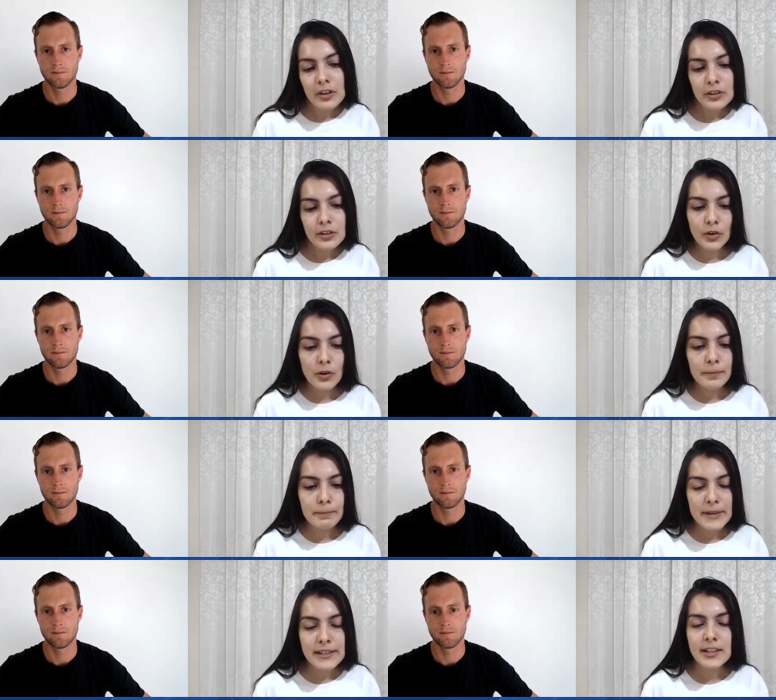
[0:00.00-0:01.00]
Speaker 1: you know
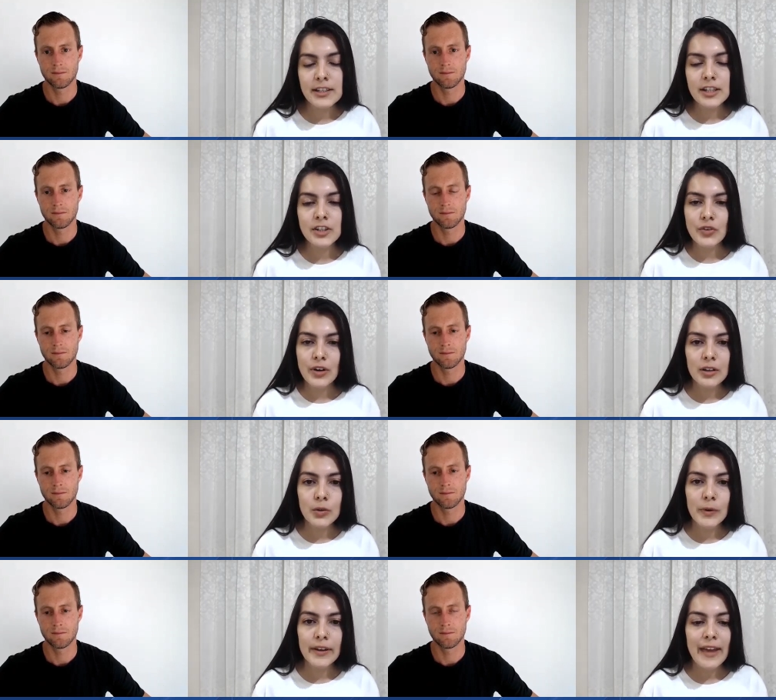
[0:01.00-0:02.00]
businesses struggle
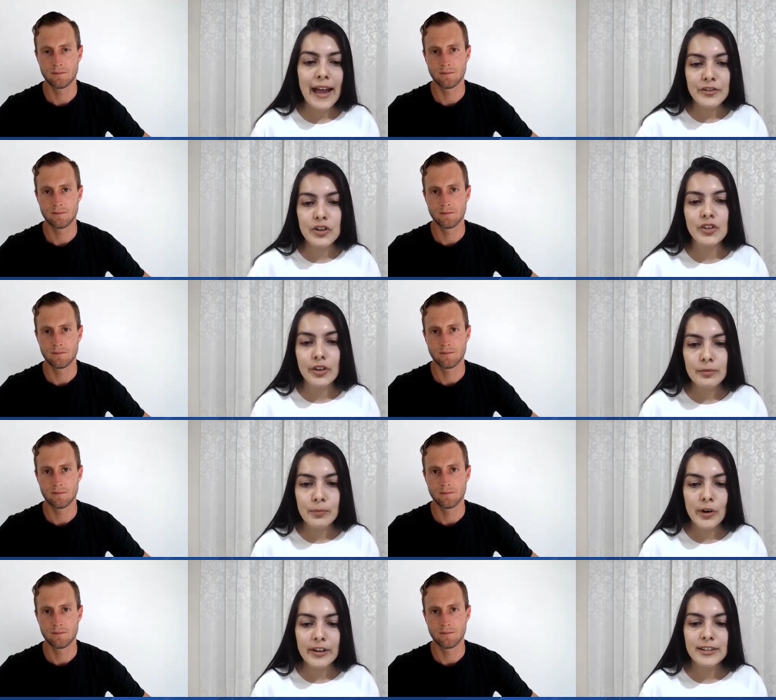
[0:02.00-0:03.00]
with after a certain
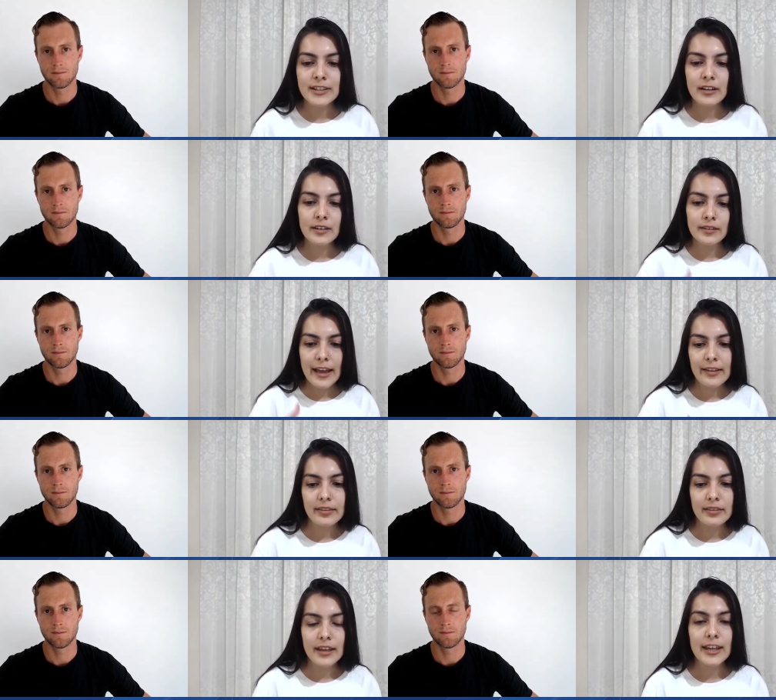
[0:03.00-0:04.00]
point is that
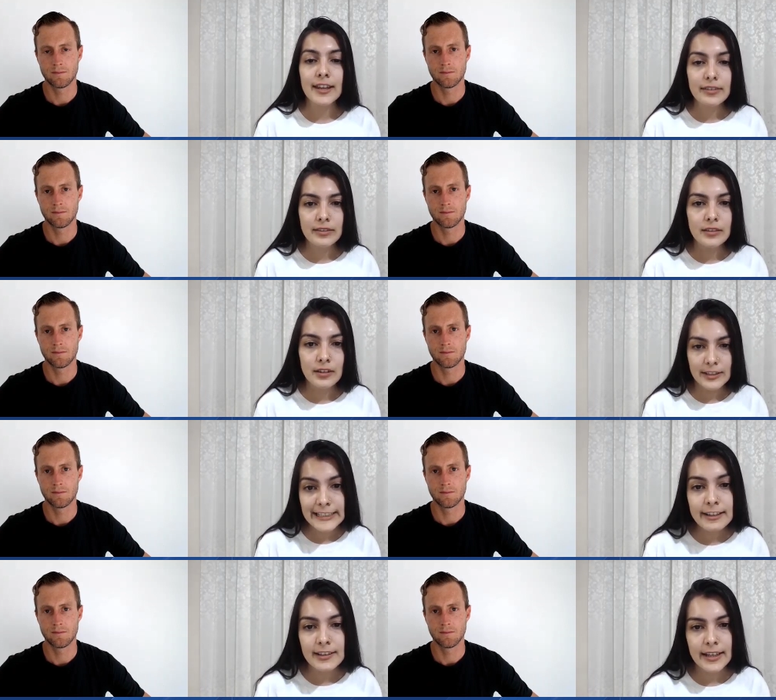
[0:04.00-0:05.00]
they hit the
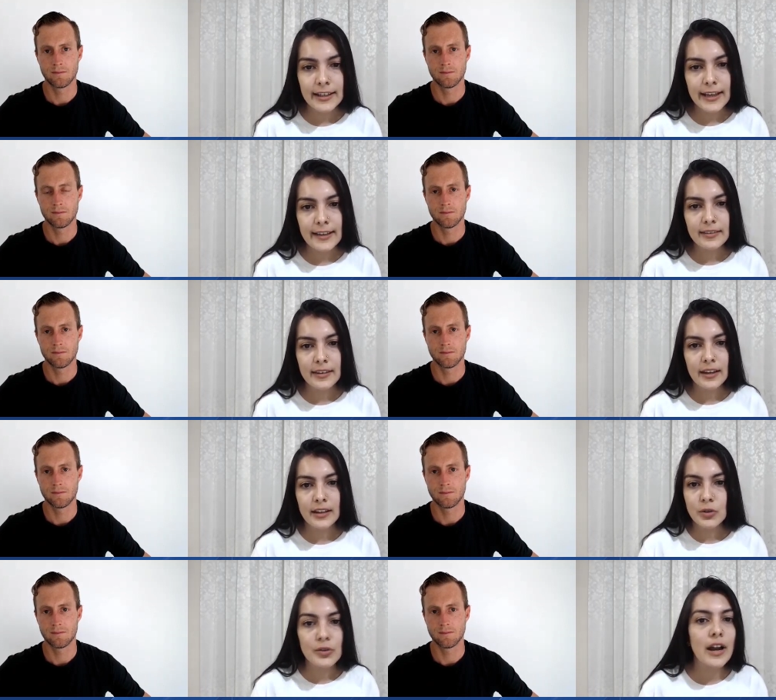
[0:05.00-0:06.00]
ceiling and they
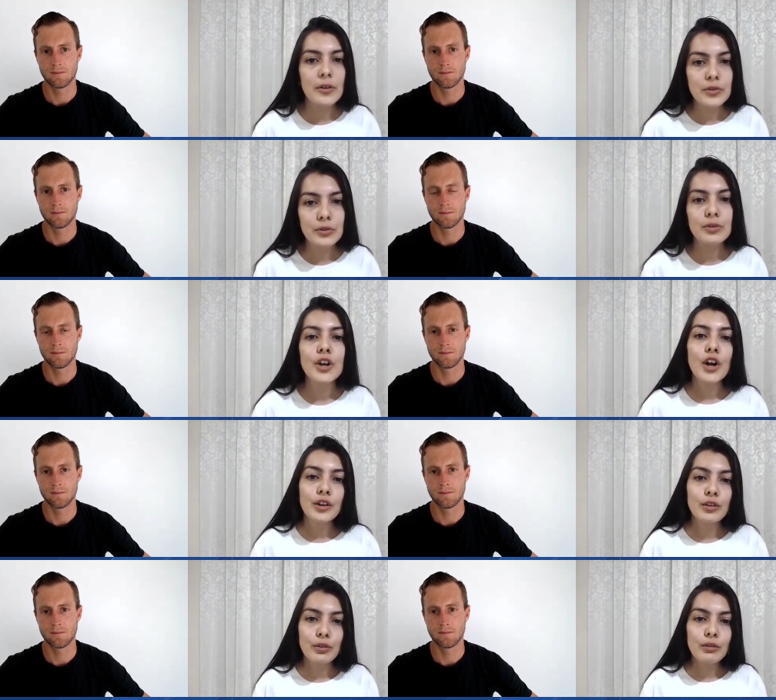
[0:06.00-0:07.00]
don't know how to
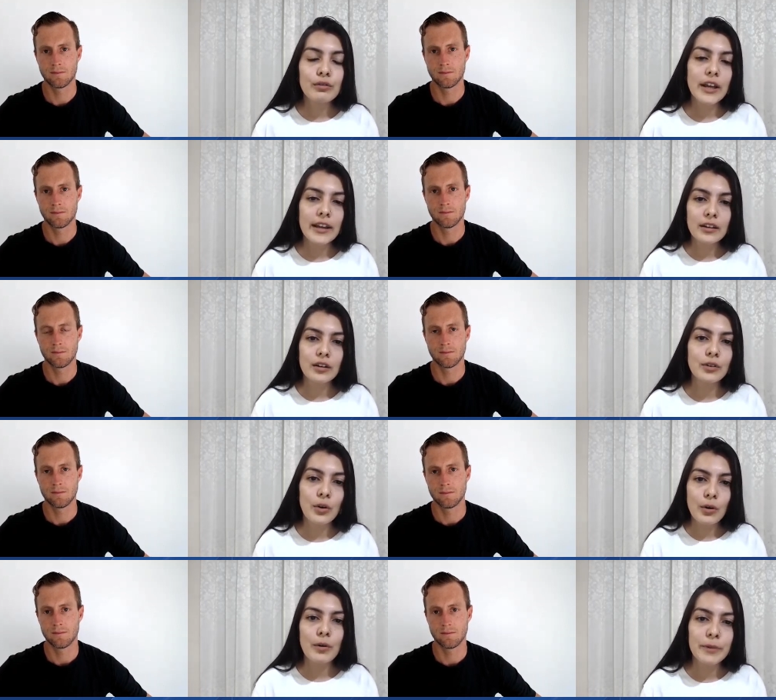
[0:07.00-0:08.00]
you know like
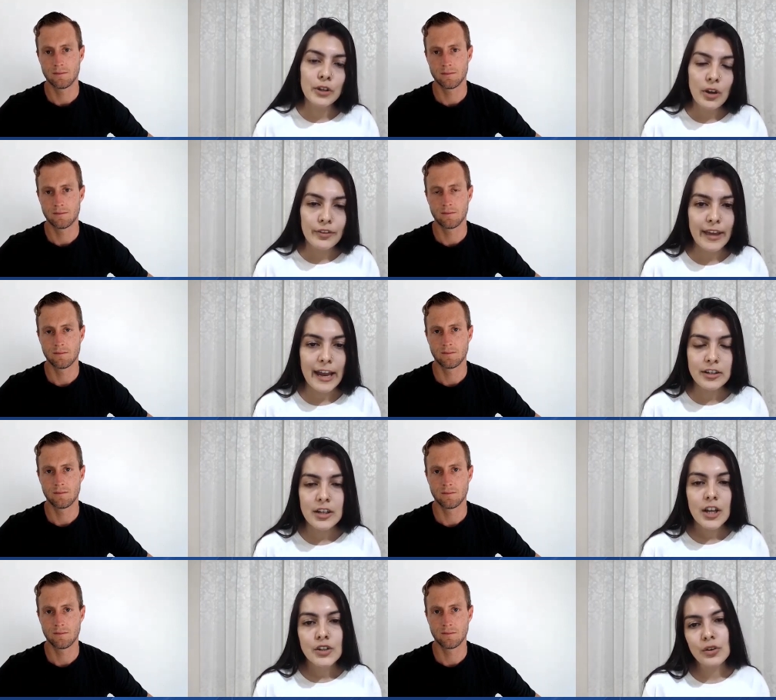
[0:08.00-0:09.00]
go beyond that
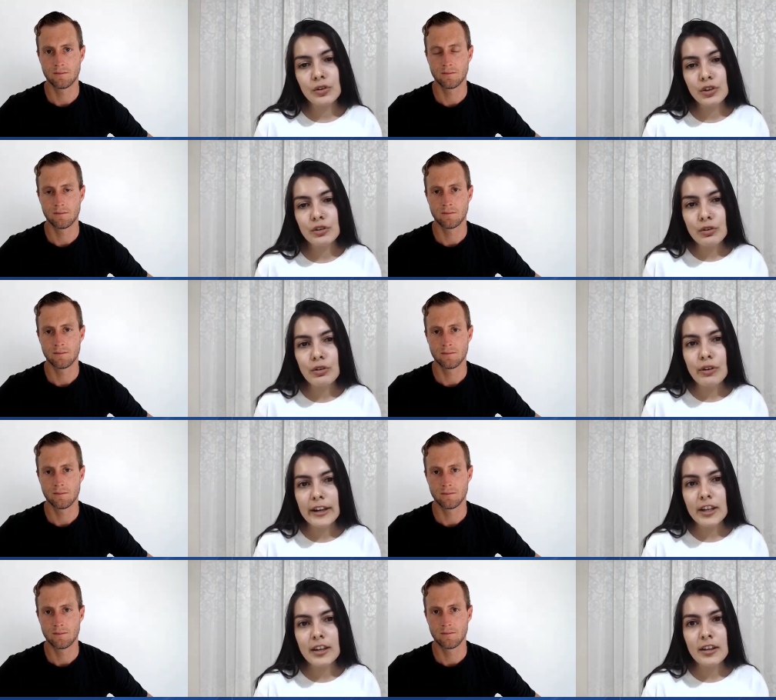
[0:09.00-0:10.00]
so do you know
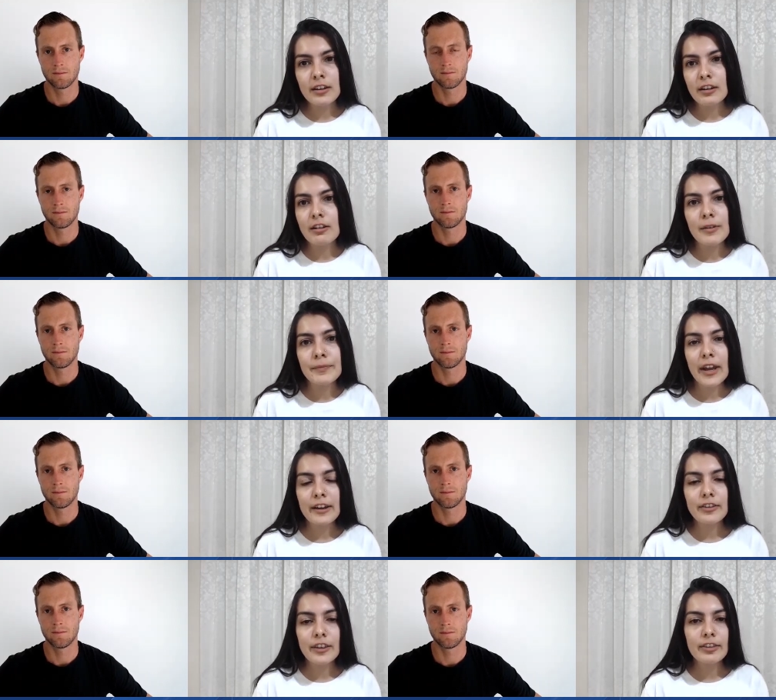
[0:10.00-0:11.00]
any um,
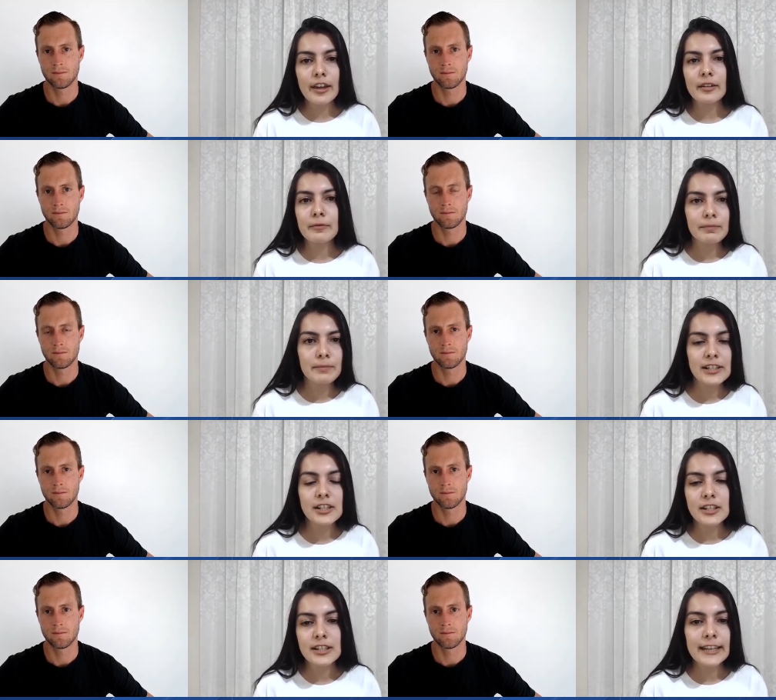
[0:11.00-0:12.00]
anything that
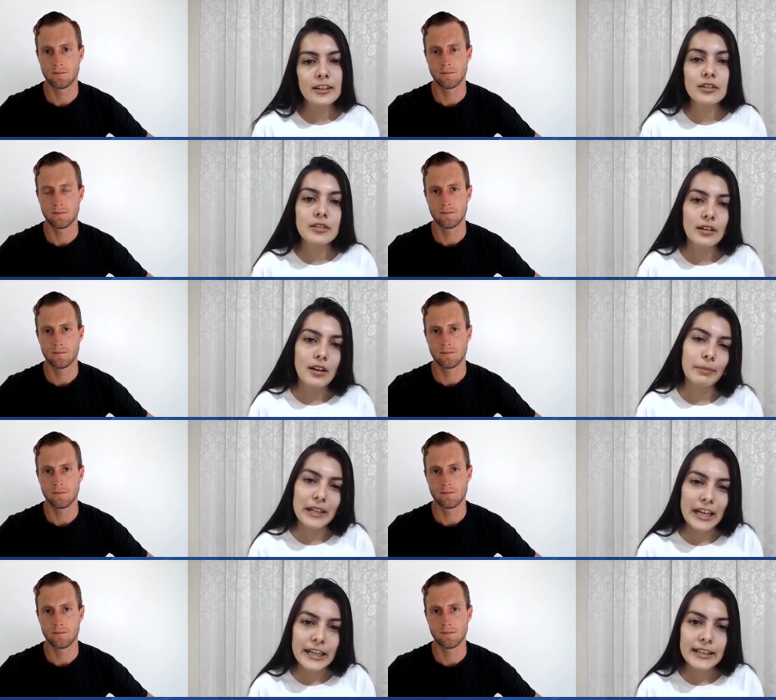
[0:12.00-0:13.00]
businesses can
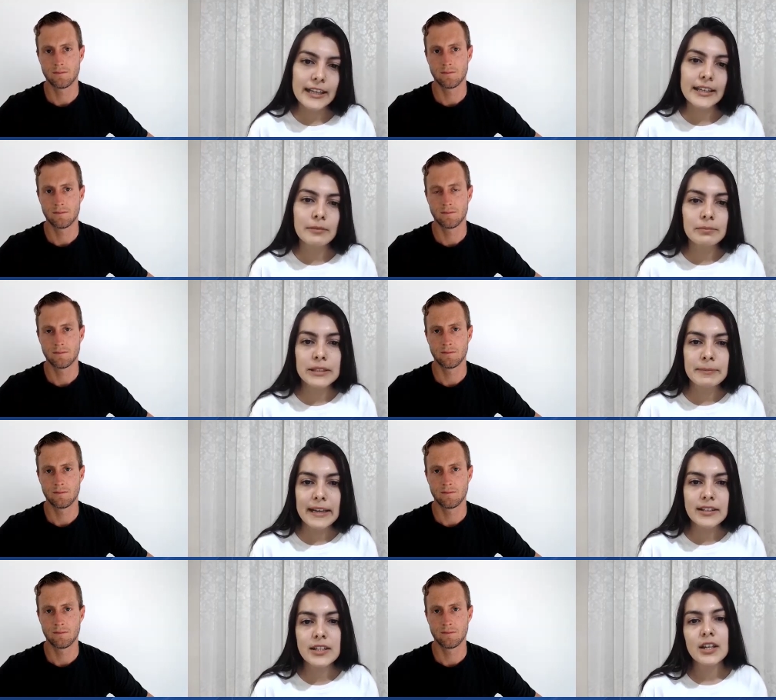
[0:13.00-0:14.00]
apply like
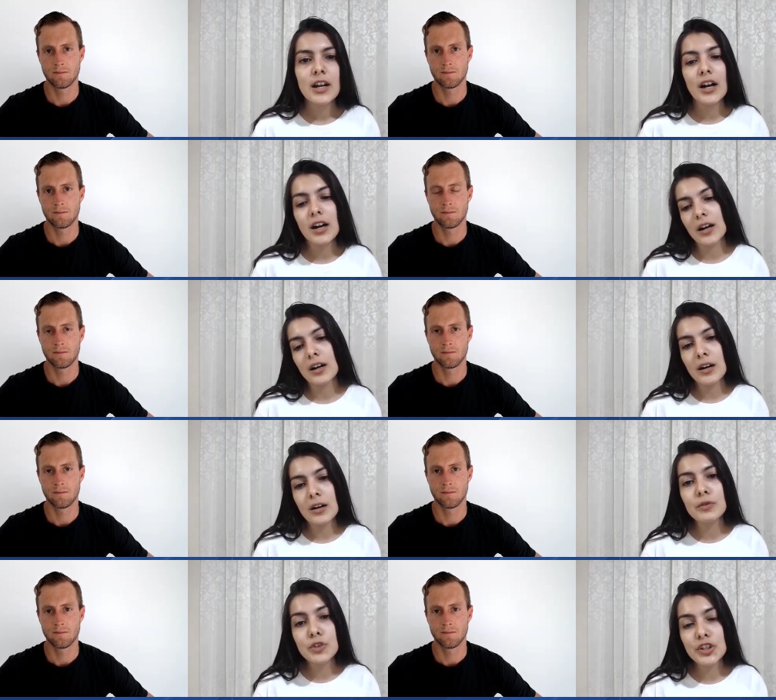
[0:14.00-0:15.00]
implement
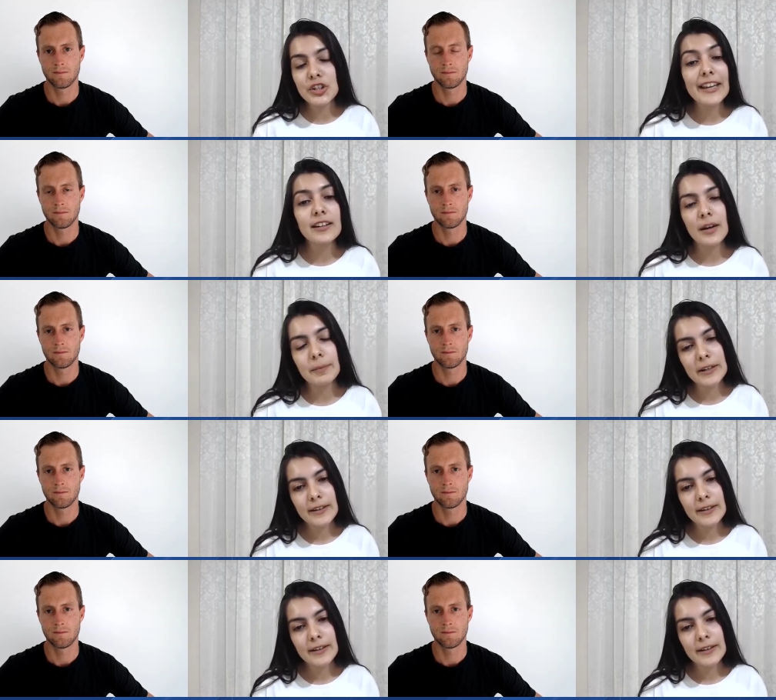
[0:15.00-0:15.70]
uh, to scale up